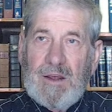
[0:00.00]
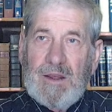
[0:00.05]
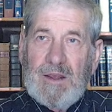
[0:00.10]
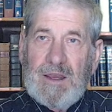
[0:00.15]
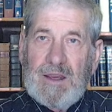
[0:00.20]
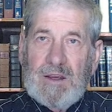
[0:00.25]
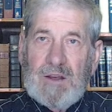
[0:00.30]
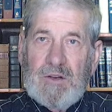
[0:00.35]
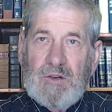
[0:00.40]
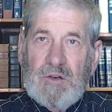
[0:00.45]

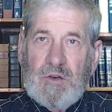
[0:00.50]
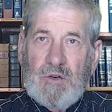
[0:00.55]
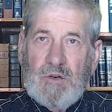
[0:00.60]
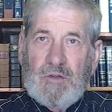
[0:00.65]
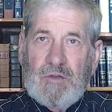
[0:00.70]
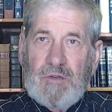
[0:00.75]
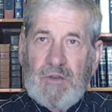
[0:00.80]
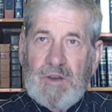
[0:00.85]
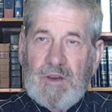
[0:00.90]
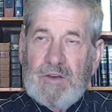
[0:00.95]
He can
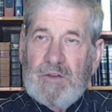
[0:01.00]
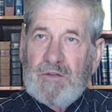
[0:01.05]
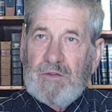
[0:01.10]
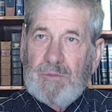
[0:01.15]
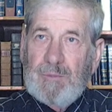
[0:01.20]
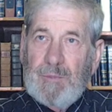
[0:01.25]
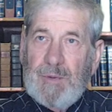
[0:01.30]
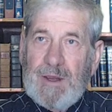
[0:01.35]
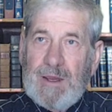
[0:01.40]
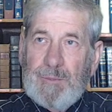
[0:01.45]
use these
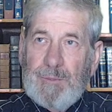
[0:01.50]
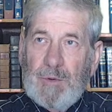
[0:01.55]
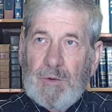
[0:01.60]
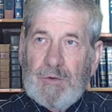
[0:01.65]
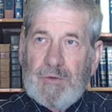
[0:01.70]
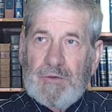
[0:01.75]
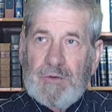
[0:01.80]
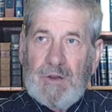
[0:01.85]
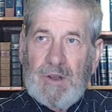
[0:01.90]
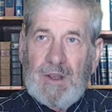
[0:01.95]

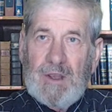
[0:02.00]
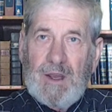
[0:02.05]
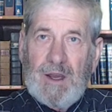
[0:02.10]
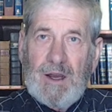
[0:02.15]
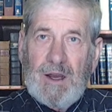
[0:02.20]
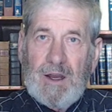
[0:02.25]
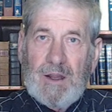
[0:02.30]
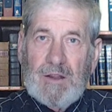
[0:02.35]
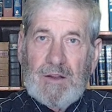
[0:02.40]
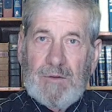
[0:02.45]
peoples
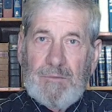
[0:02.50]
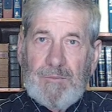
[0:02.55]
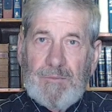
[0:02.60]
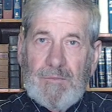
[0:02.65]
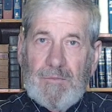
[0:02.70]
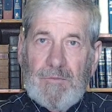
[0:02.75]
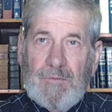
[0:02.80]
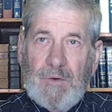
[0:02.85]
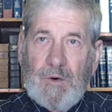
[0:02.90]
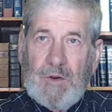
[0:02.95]

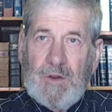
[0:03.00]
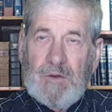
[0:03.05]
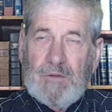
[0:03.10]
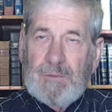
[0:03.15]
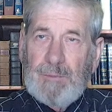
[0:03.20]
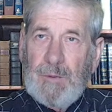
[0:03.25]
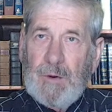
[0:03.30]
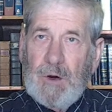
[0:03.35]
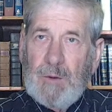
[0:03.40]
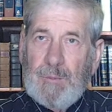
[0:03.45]
for his
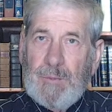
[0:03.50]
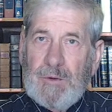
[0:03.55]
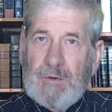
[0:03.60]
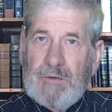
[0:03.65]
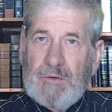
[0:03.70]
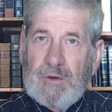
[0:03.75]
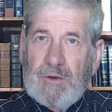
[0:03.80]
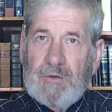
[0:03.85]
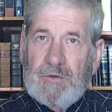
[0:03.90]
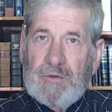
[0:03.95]

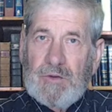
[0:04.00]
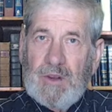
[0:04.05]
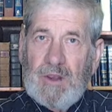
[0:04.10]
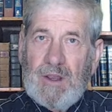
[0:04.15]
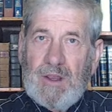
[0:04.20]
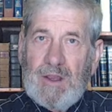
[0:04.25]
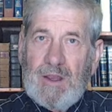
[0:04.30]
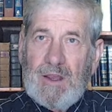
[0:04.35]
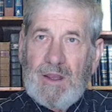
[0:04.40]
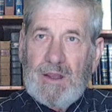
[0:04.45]
purposes.
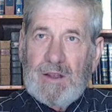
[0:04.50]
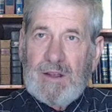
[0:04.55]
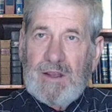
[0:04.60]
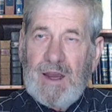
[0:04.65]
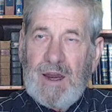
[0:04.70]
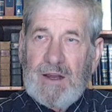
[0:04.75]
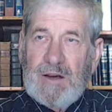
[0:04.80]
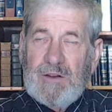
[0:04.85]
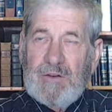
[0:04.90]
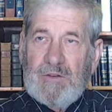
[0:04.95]
And
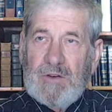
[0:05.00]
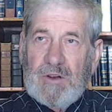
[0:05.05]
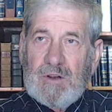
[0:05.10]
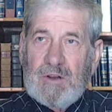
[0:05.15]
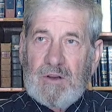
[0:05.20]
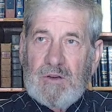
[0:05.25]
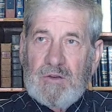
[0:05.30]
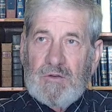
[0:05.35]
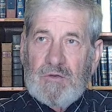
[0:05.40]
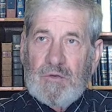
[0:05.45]
God is in
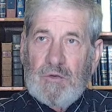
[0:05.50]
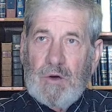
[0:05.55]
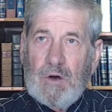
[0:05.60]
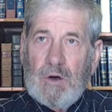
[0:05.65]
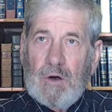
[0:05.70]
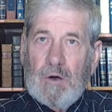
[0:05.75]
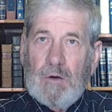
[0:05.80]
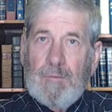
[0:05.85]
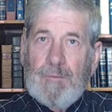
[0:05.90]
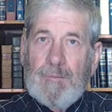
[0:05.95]

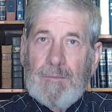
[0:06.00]
control.